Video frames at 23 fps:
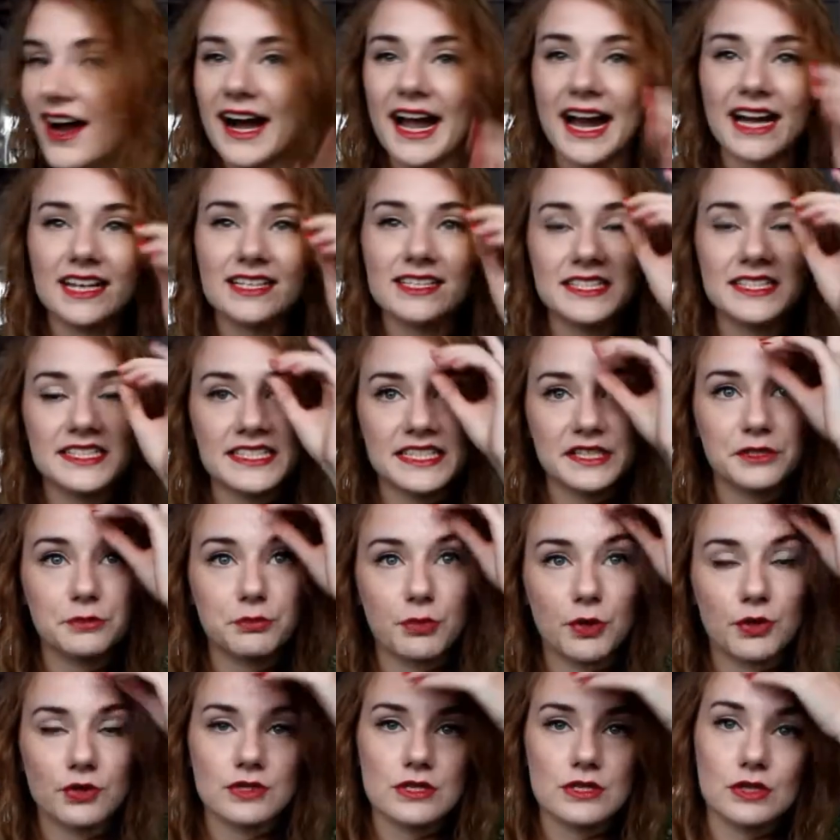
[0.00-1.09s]
I had to
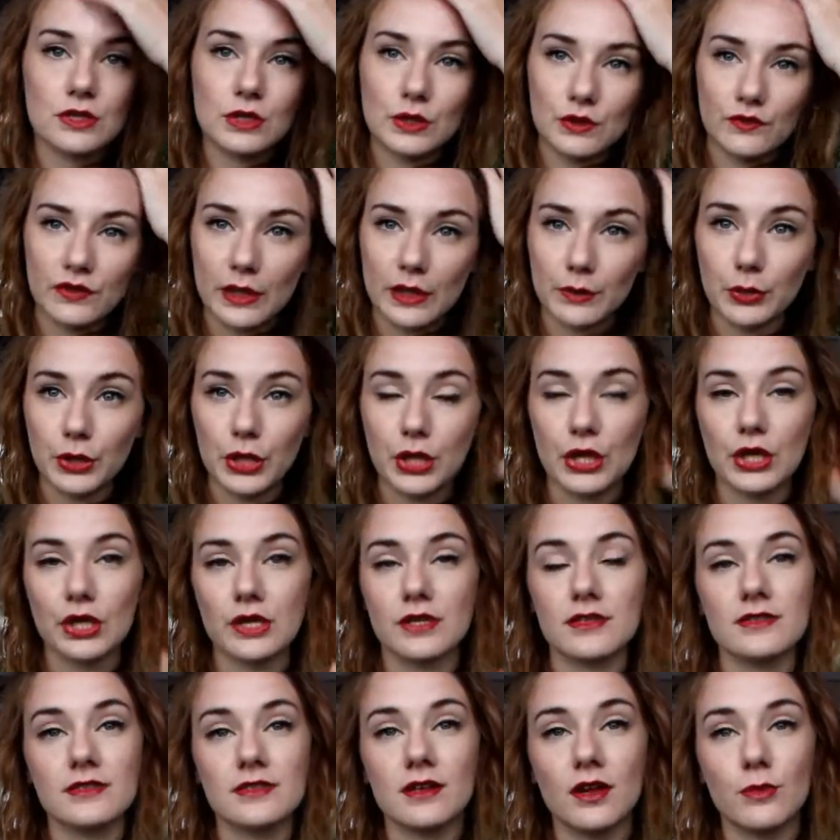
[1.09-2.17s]
debox a lot of it
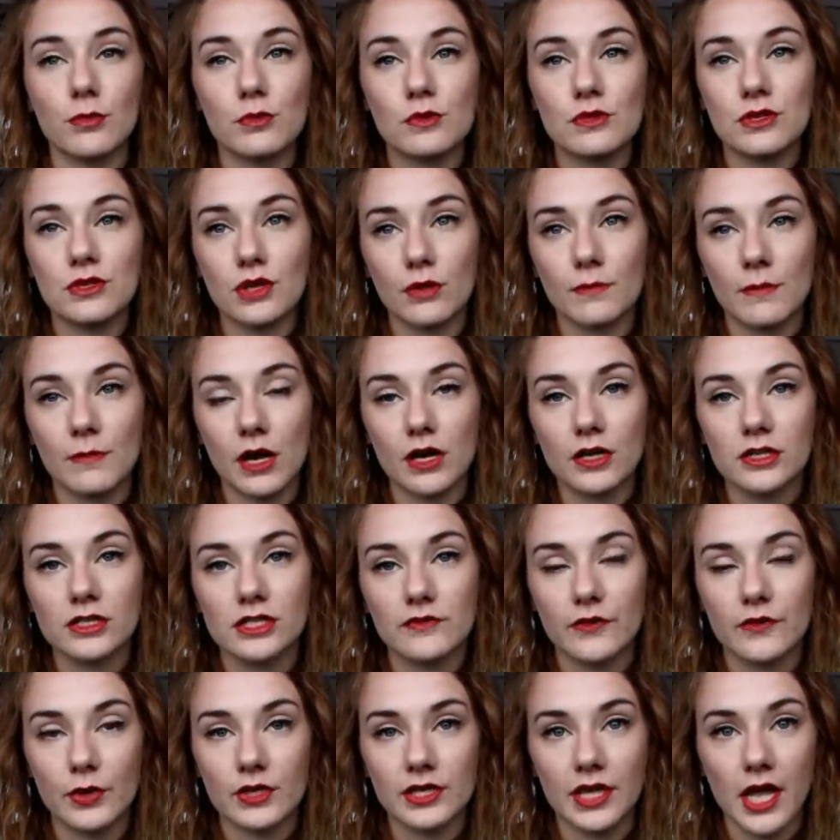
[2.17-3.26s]
because I bought so much.
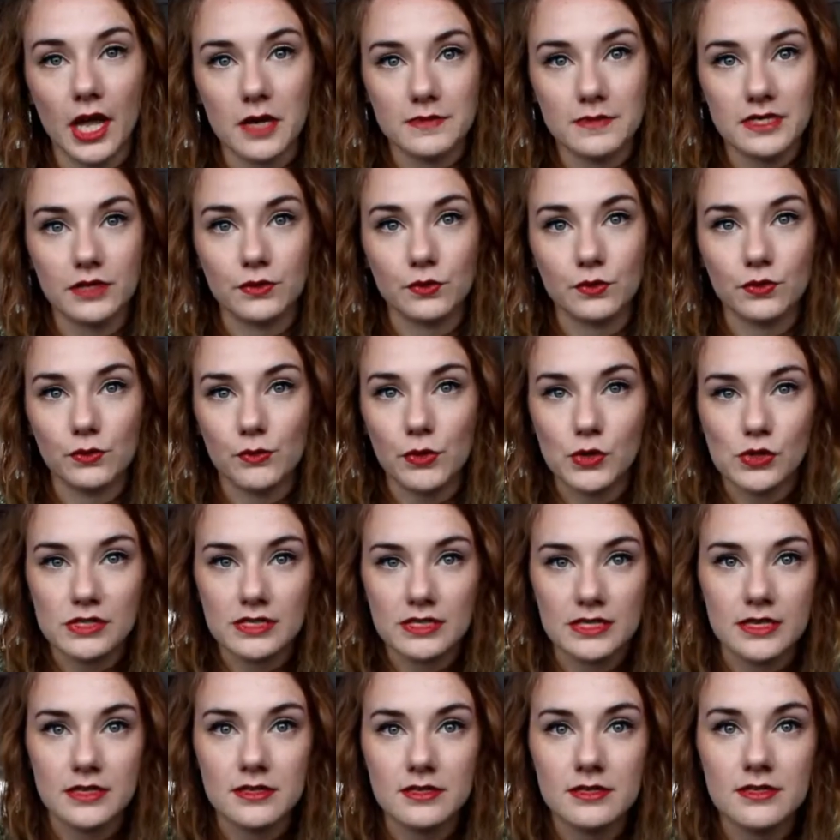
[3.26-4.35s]
If I would have kept it in all the
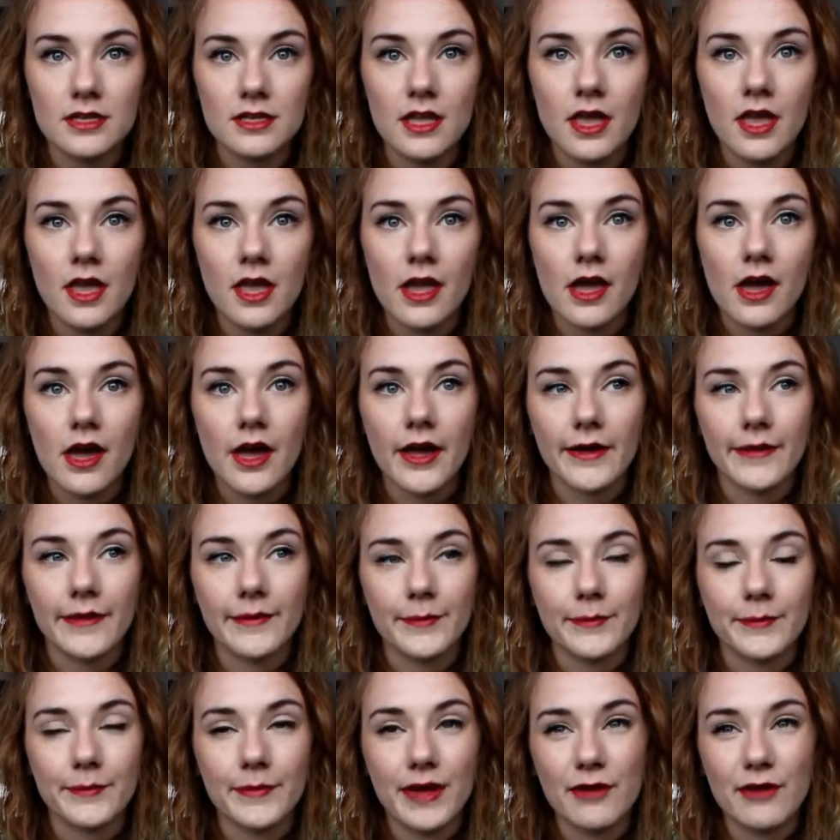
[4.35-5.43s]
boxes,
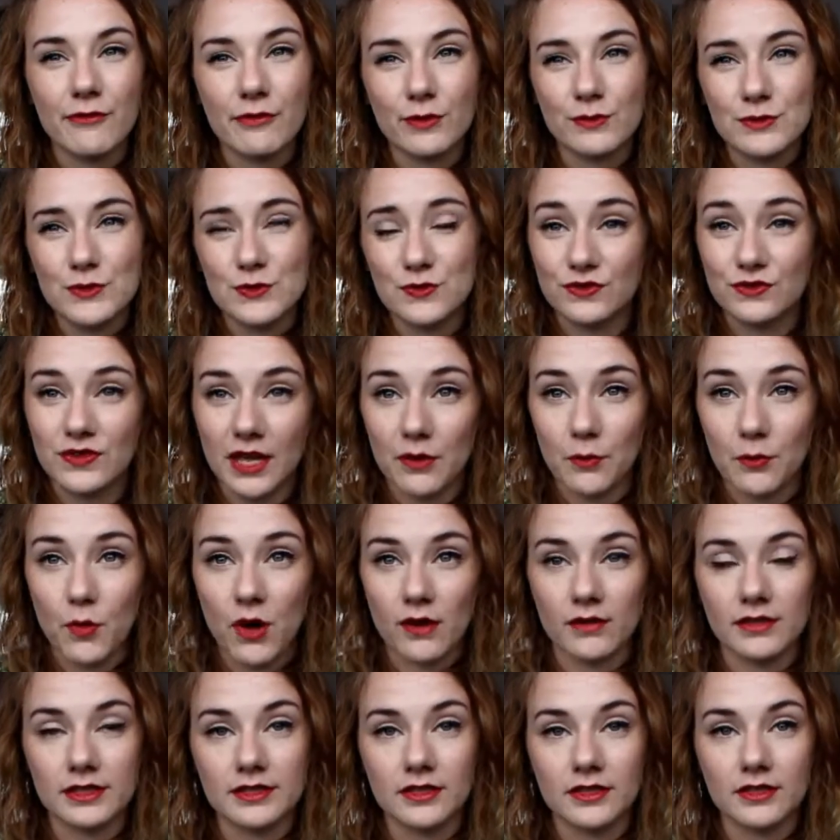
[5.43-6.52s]
everyone was sort of getting
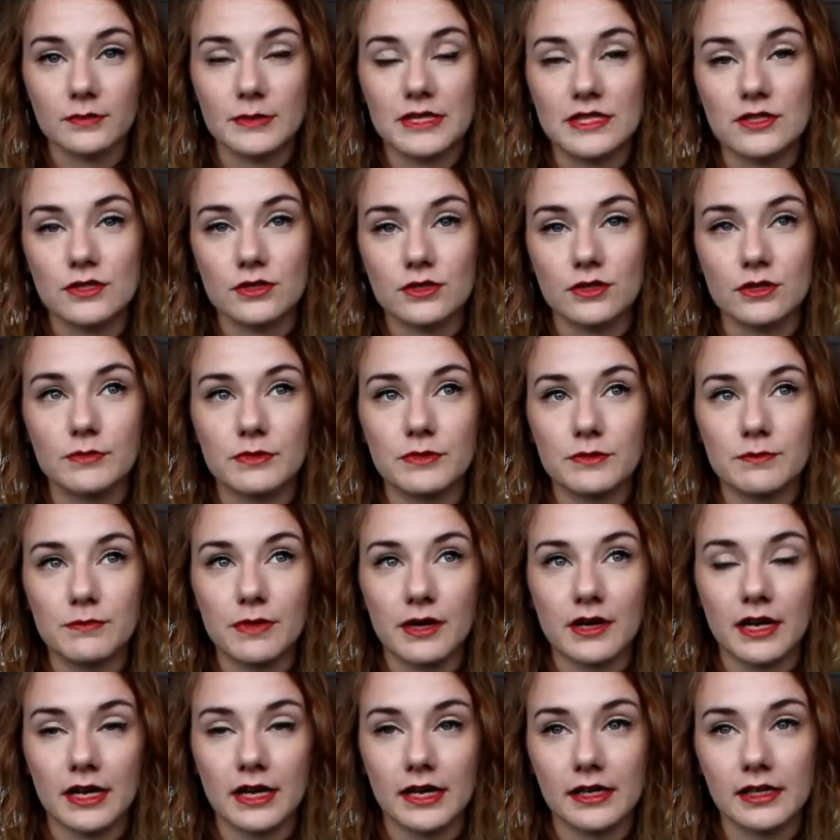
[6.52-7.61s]
worried that I'd be stopped
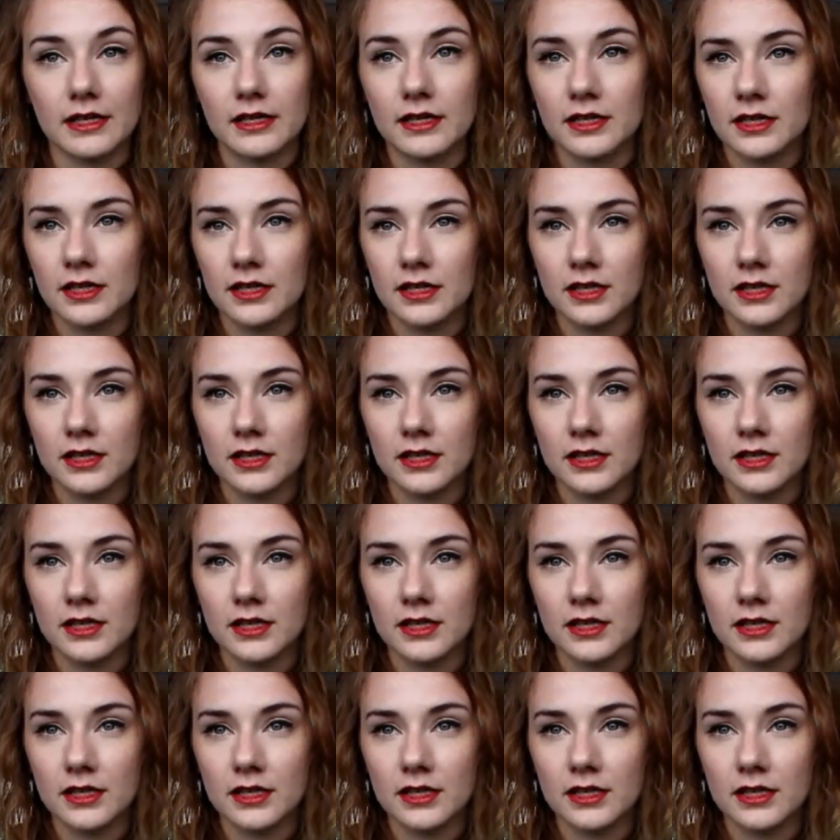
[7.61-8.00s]
by